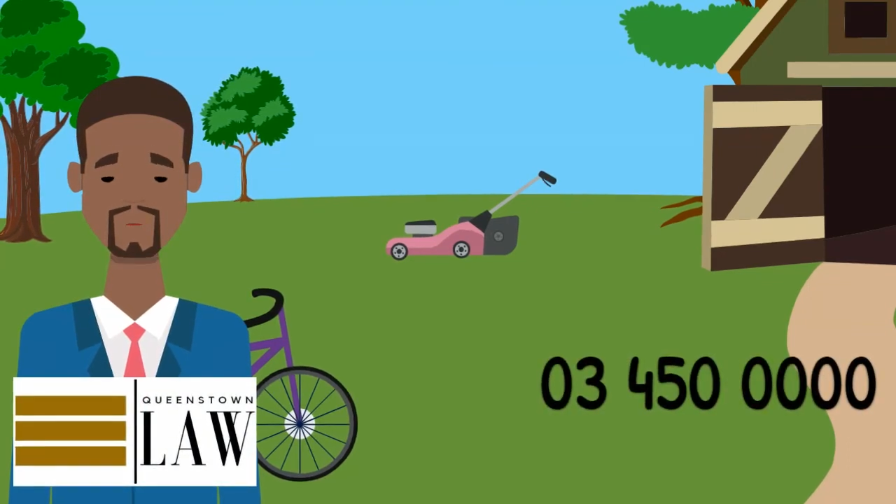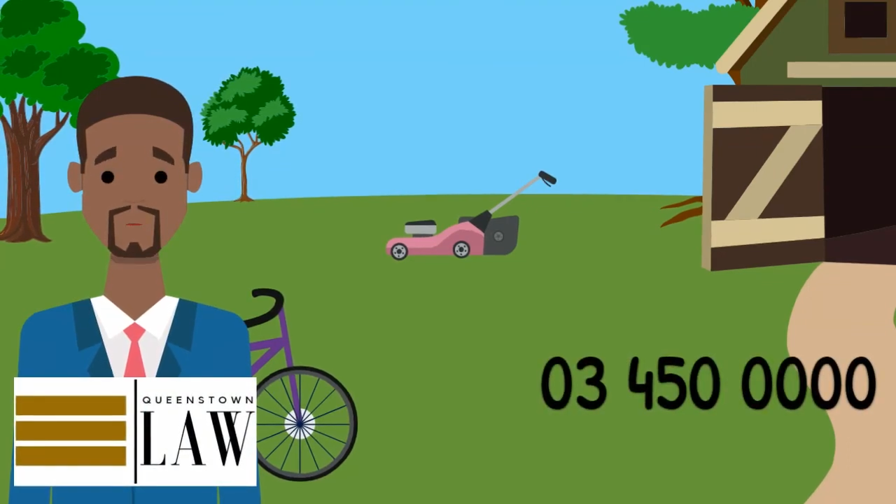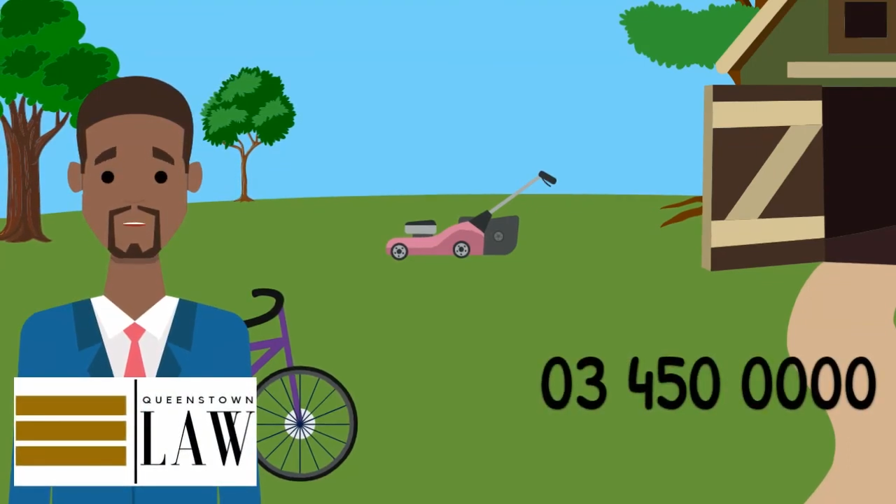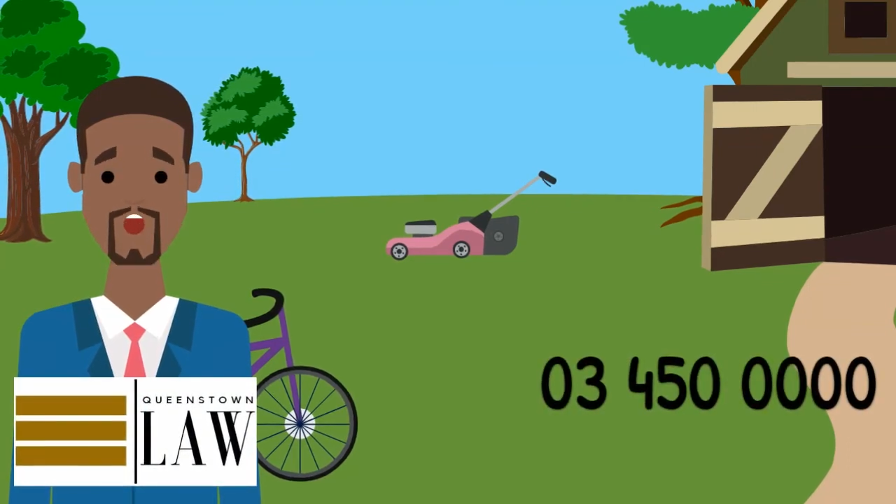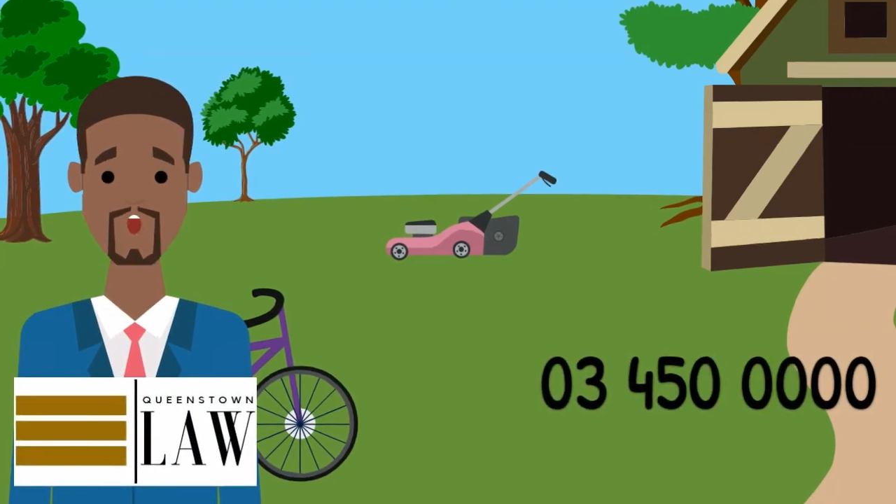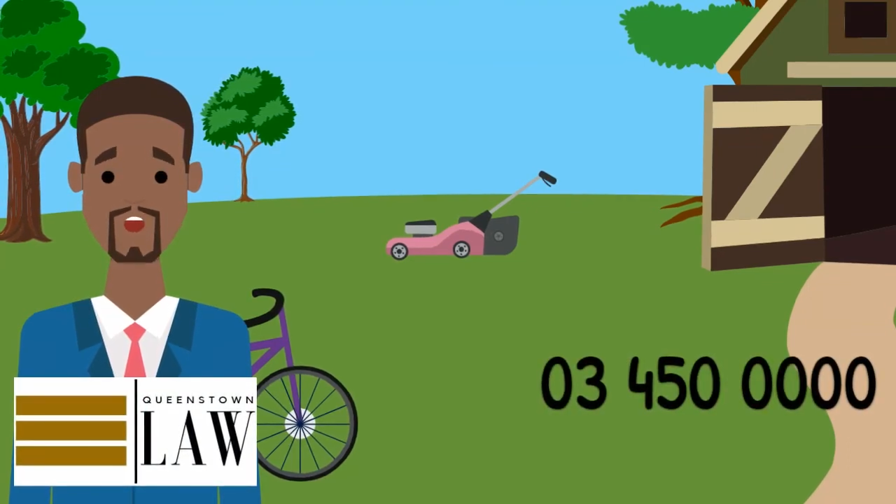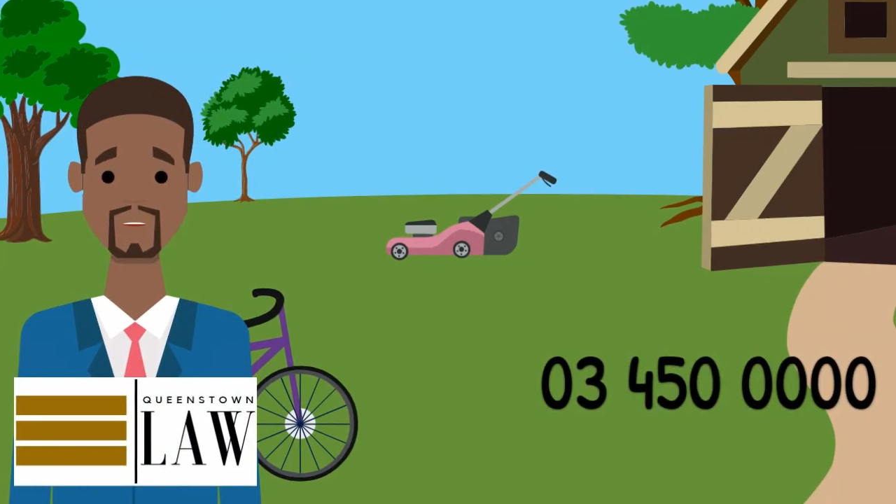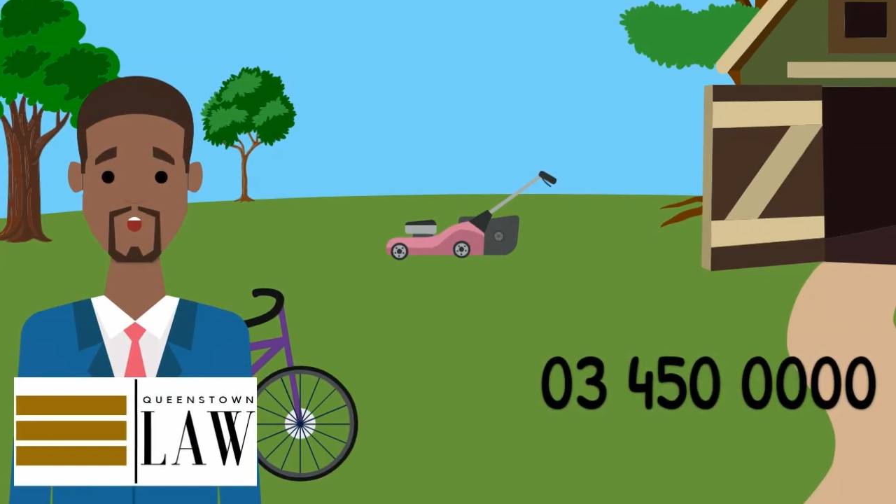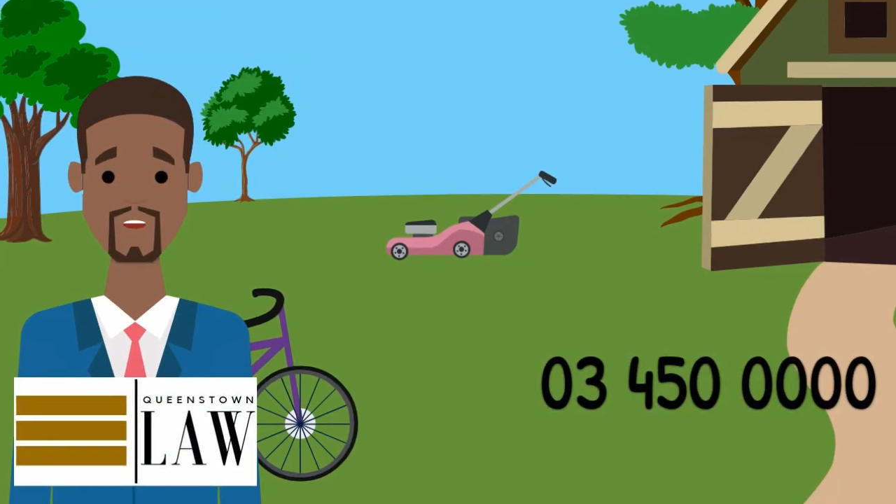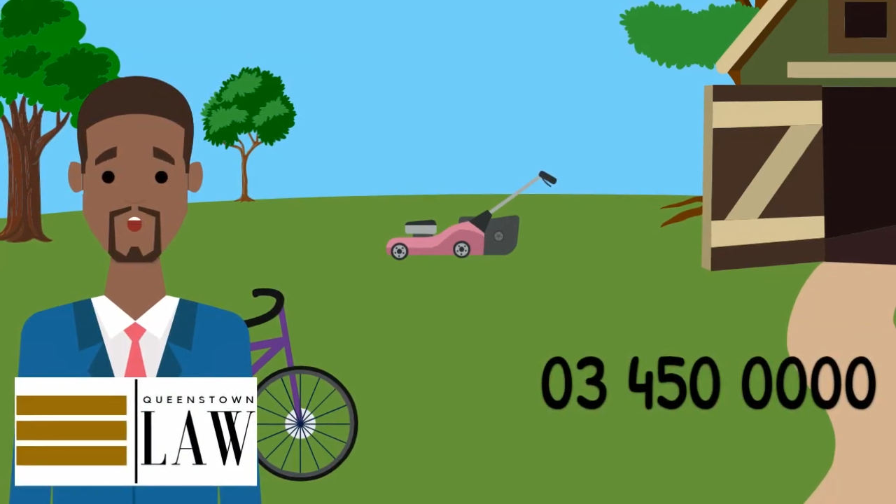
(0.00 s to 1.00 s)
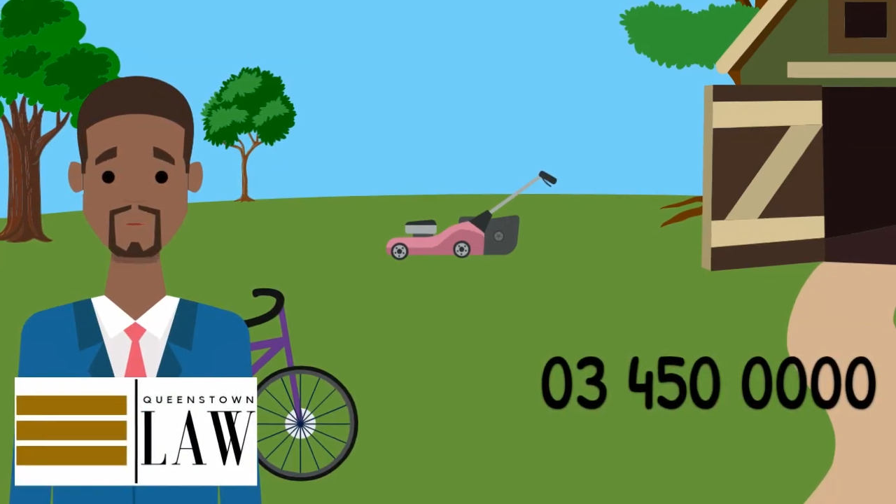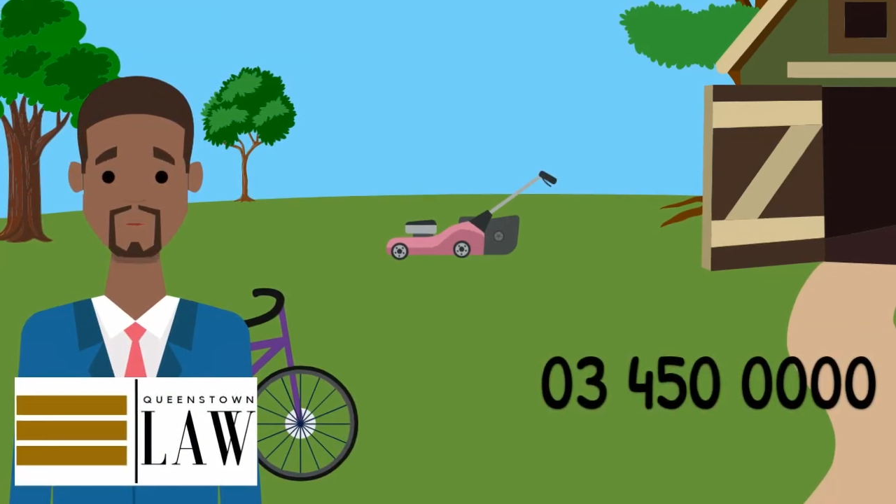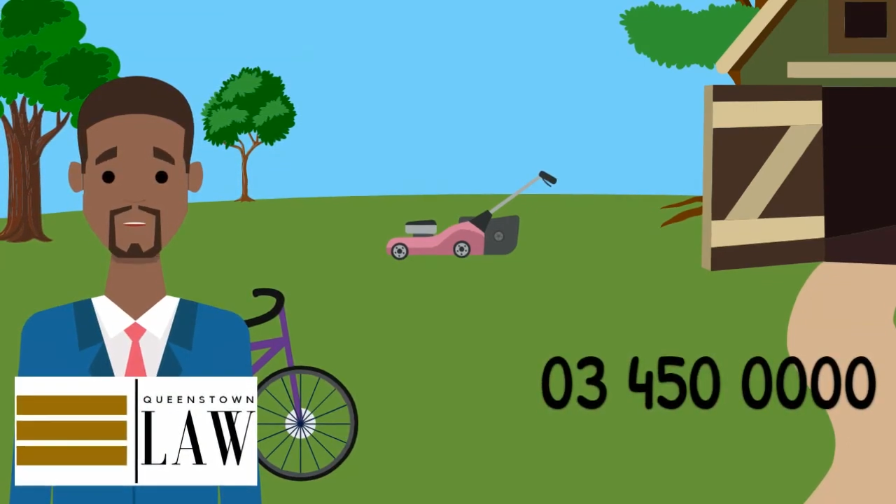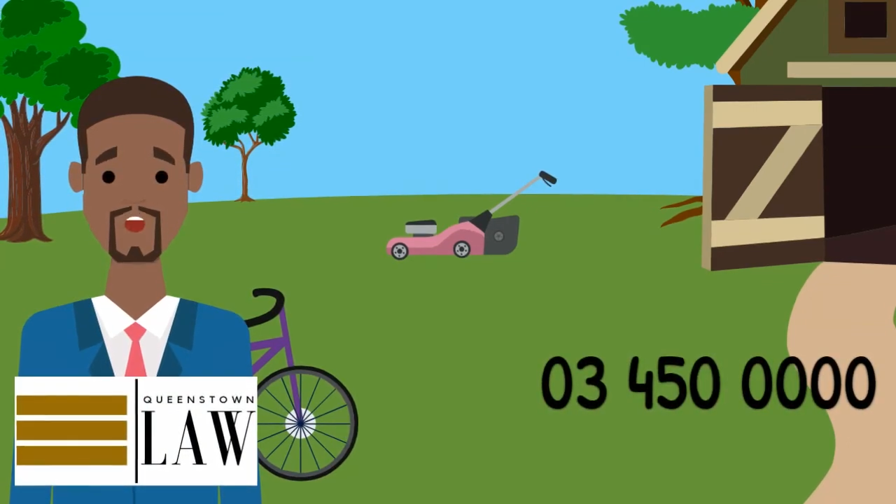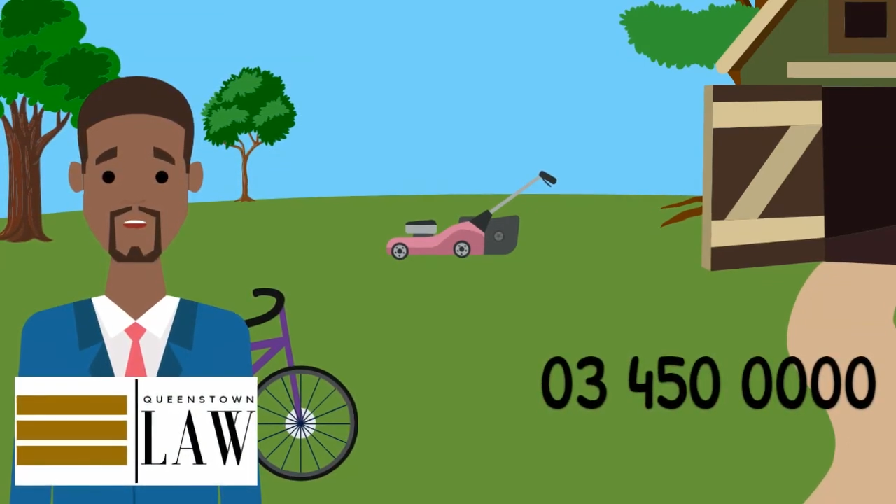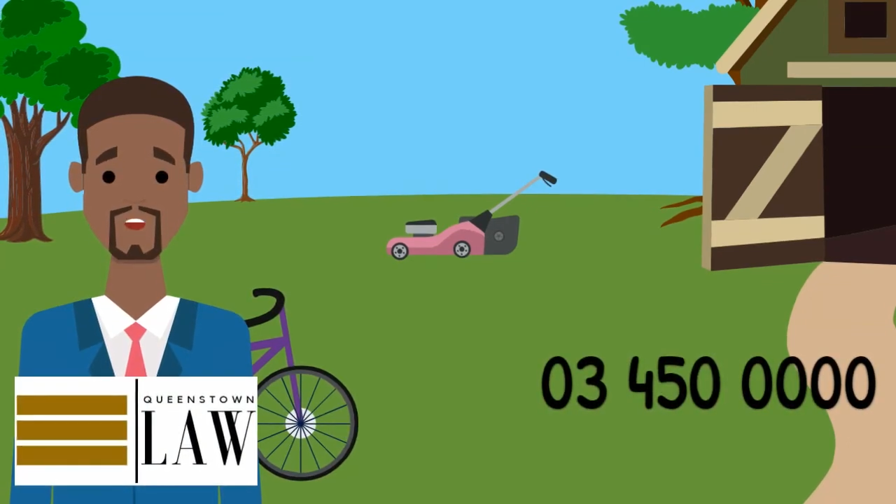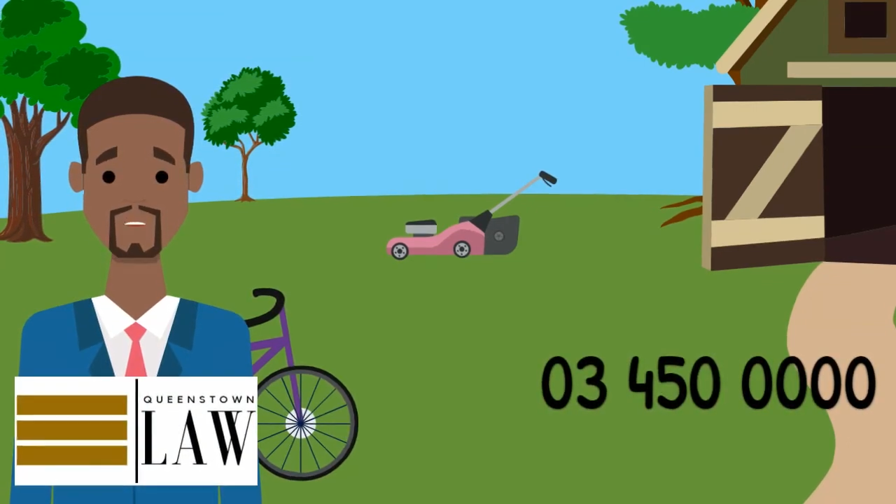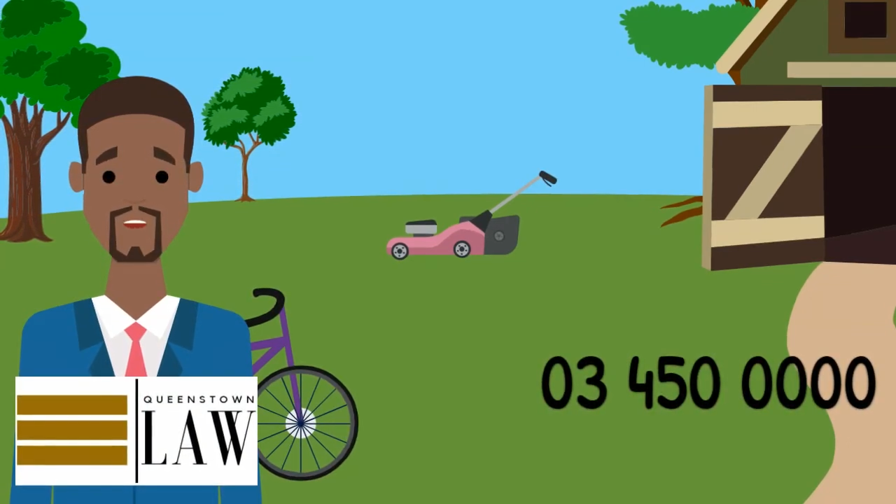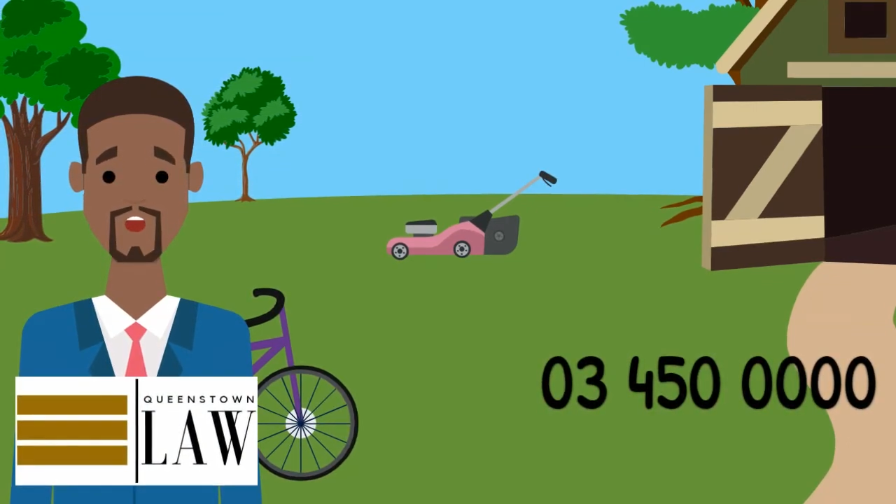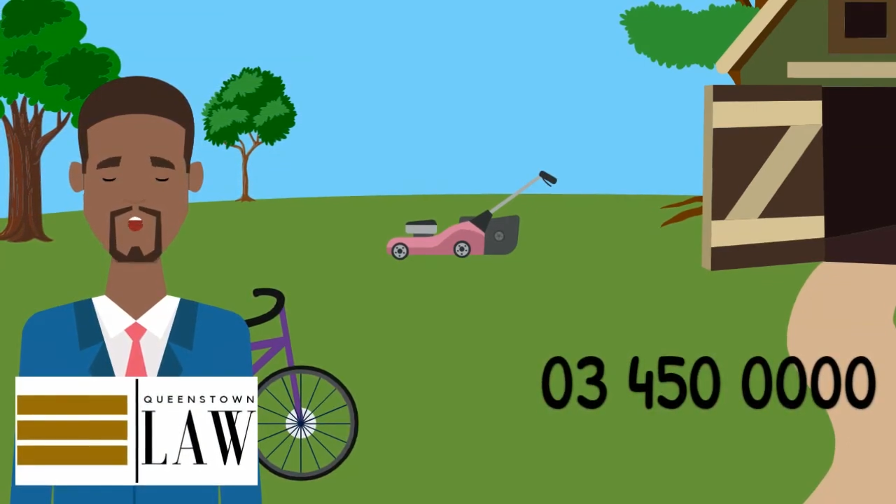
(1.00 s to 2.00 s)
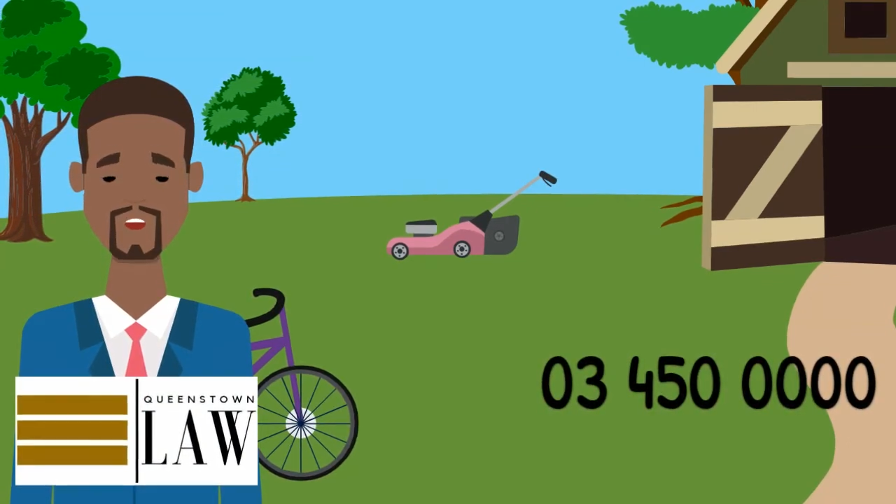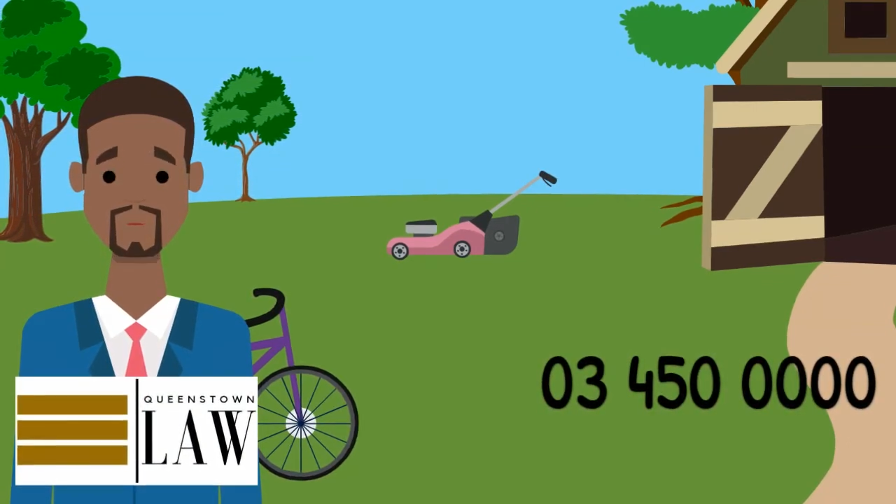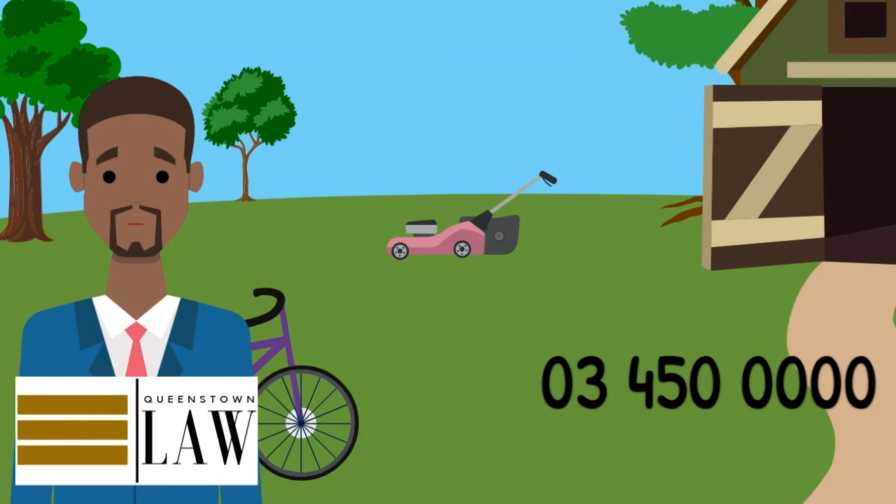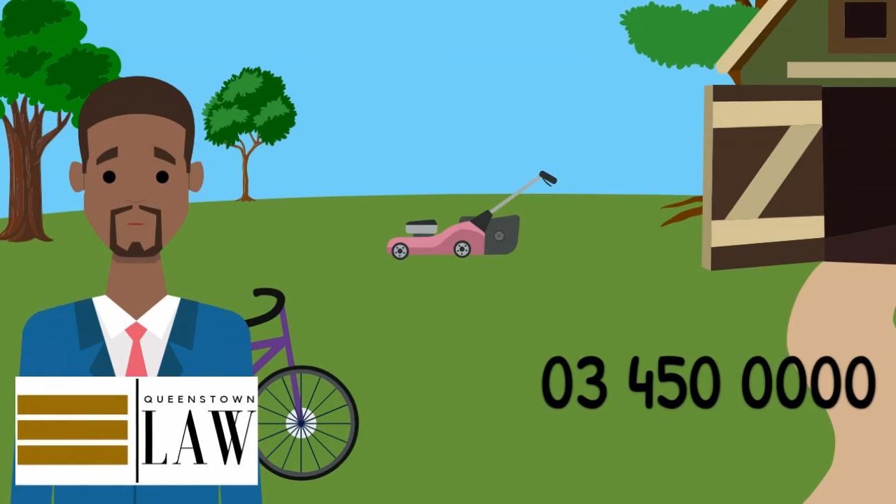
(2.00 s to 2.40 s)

0000